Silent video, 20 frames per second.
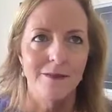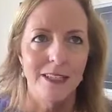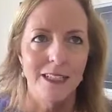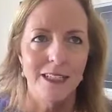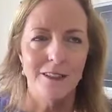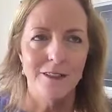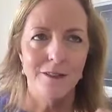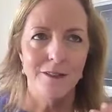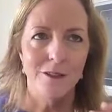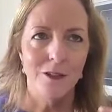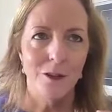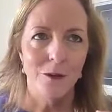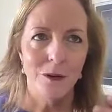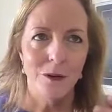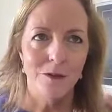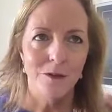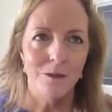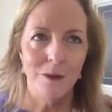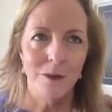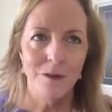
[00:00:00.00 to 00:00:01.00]
it's,
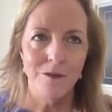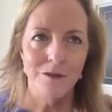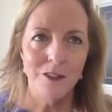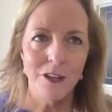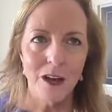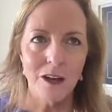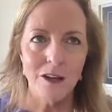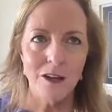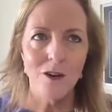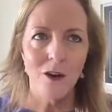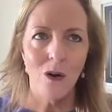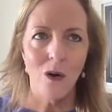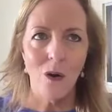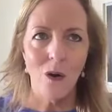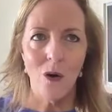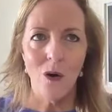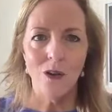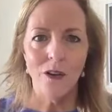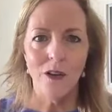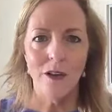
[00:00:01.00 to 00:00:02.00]
we've done
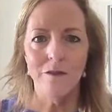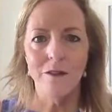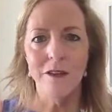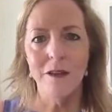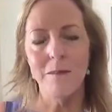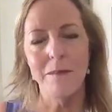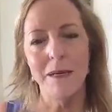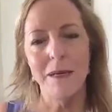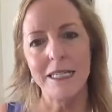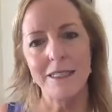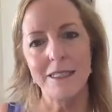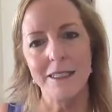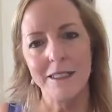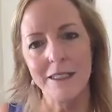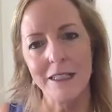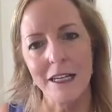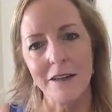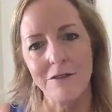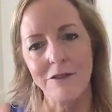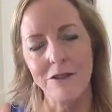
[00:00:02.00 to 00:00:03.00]
all of the basic
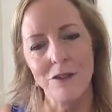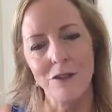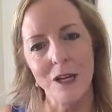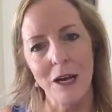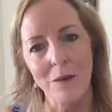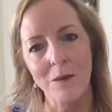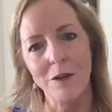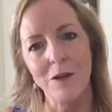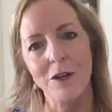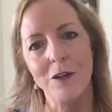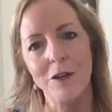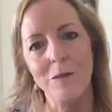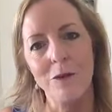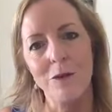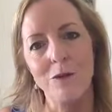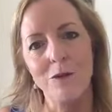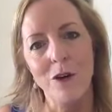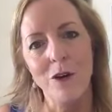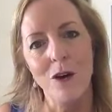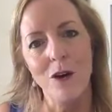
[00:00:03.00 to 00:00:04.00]
stuff. So now we're going to
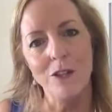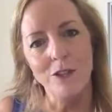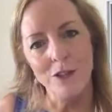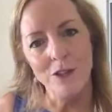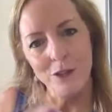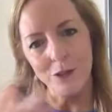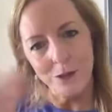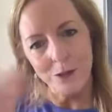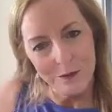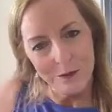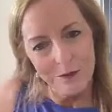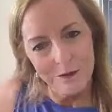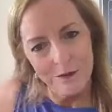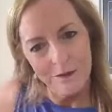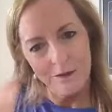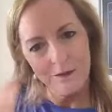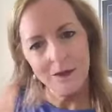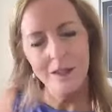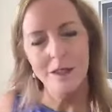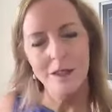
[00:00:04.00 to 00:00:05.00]
move on to
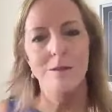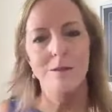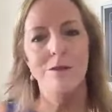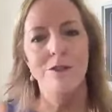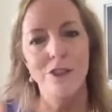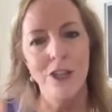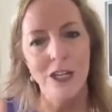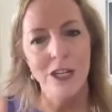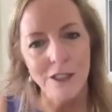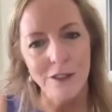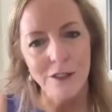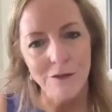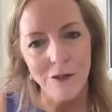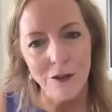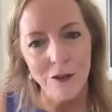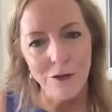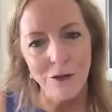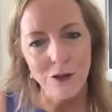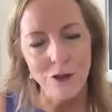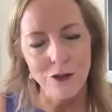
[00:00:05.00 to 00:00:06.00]
projecting for
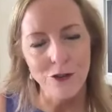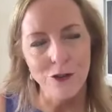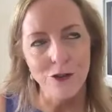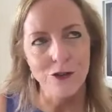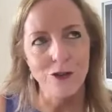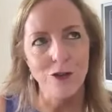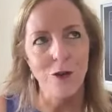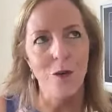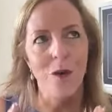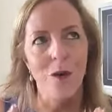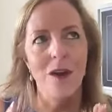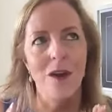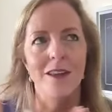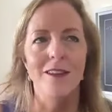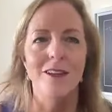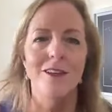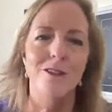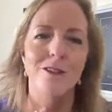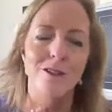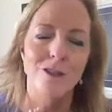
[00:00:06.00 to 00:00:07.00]
the future. So
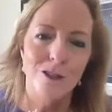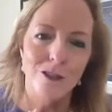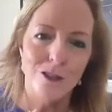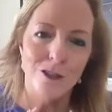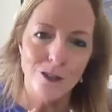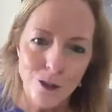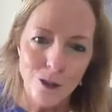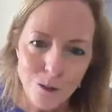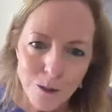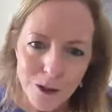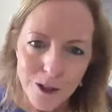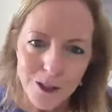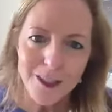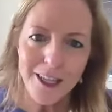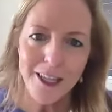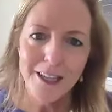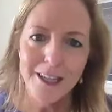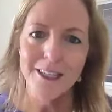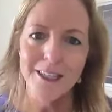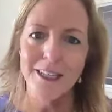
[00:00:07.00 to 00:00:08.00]
this is a super
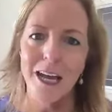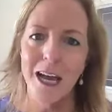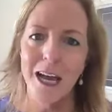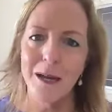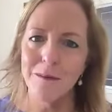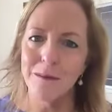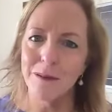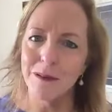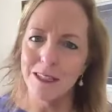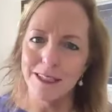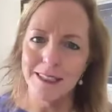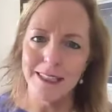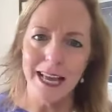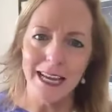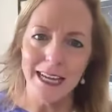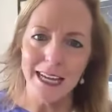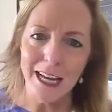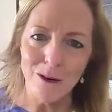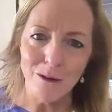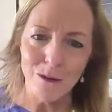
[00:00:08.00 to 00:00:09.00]
exciting time. Please
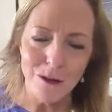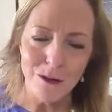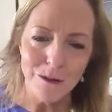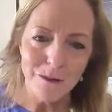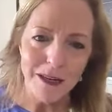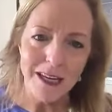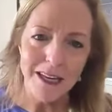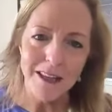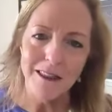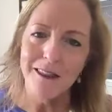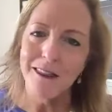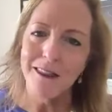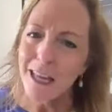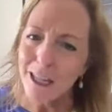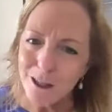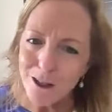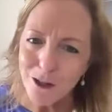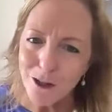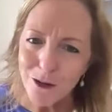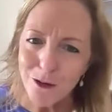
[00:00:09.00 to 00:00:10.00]
hang out with me.
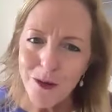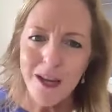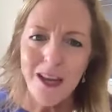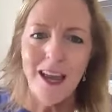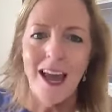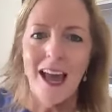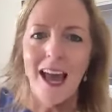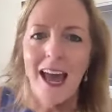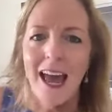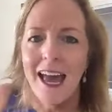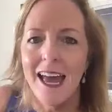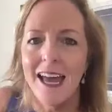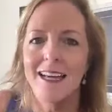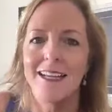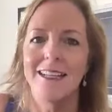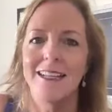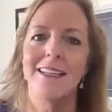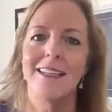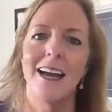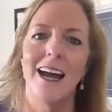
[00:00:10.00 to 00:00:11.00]
Thank you.
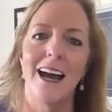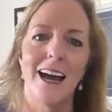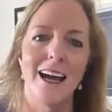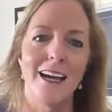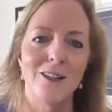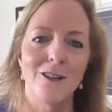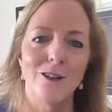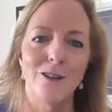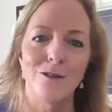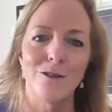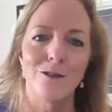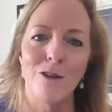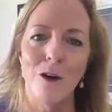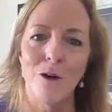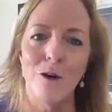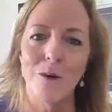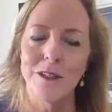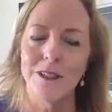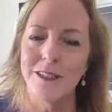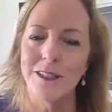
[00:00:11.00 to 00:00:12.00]
And I look
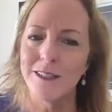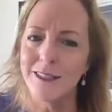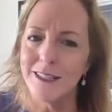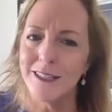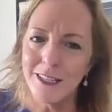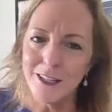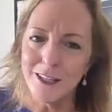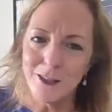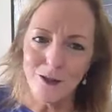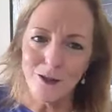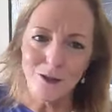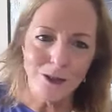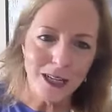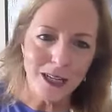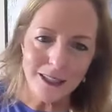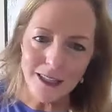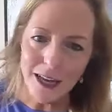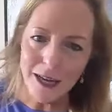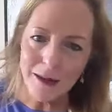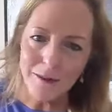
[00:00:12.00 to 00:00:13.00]
forward to seeing you
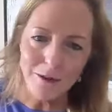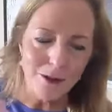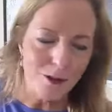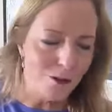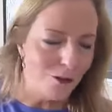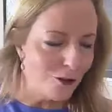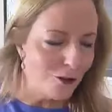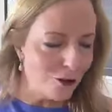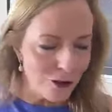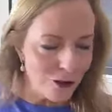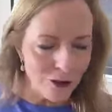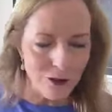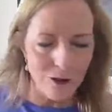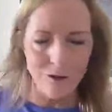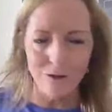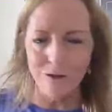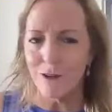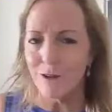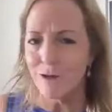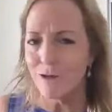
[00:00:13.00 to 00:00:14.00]
next time. You know the
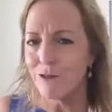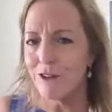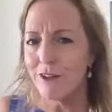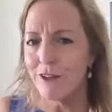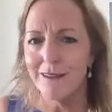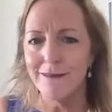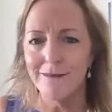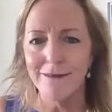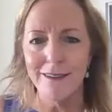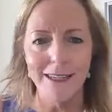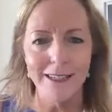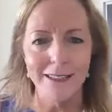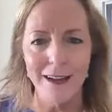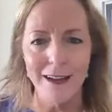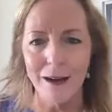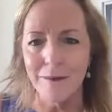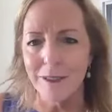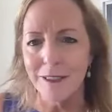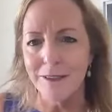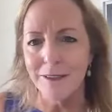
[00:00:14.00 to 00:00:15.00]
drill. Feel free, like,
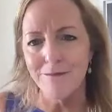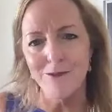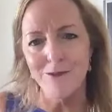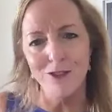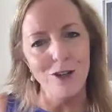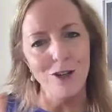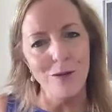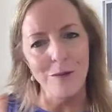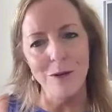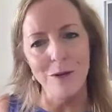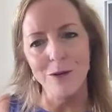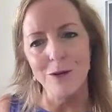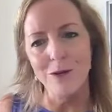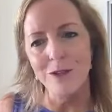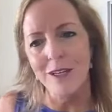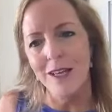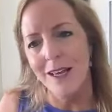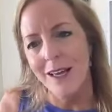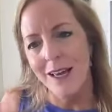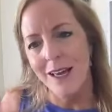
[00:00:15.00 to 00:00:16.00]
comment, share the
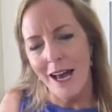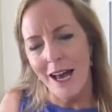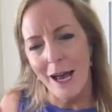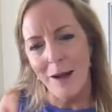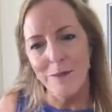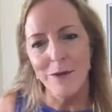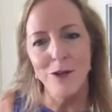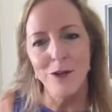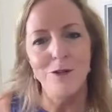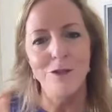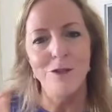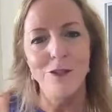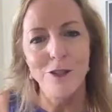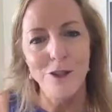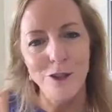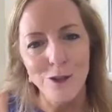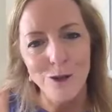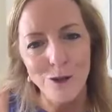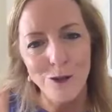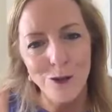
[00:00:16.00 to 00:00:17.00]
post, hop on over to
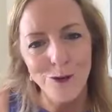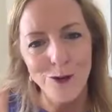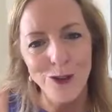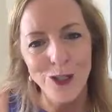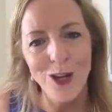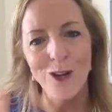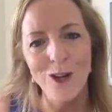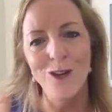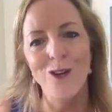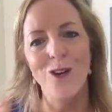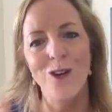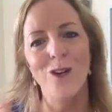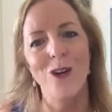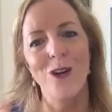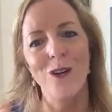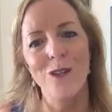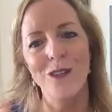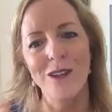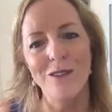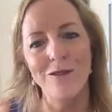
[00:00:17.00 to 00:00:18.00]
the YouTube channel called
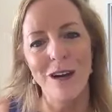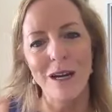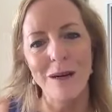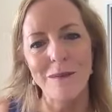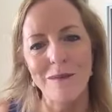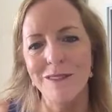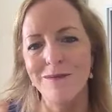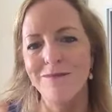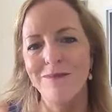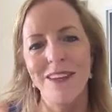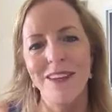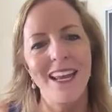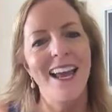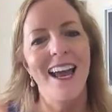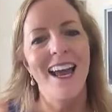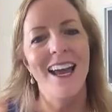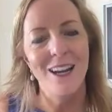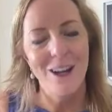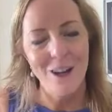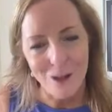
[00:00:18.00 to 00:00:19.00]
Healthy and Vibrant.
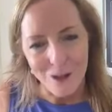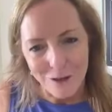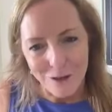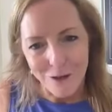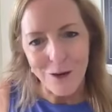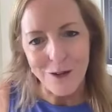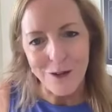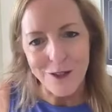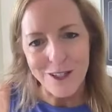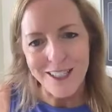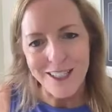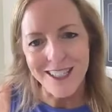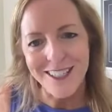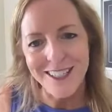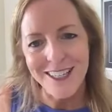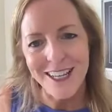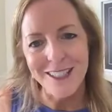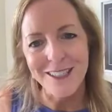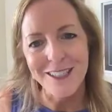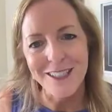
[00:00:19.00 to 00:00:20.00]
And I look forward to seeing
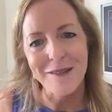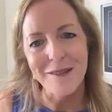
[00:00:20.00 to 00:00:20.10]
you next time.